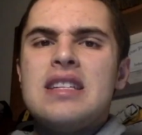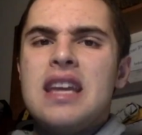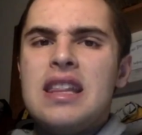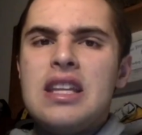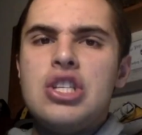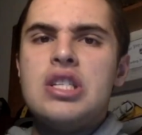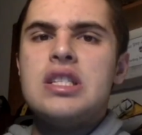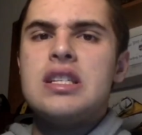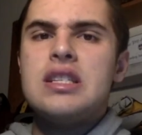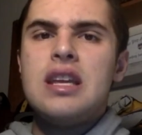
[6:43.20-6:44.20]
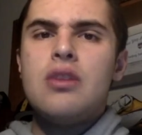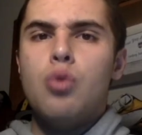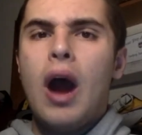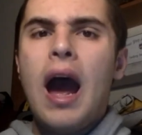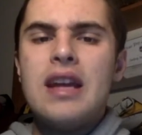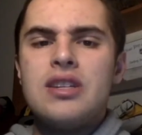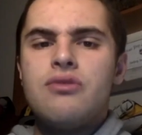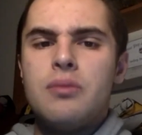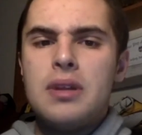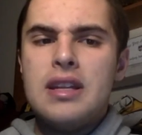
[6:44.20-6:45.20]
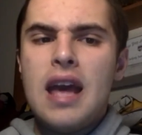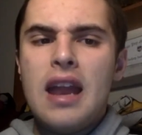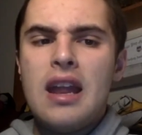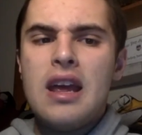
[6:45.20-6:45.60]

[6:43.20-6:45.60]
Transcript: saying that Jesus did rise from the dead.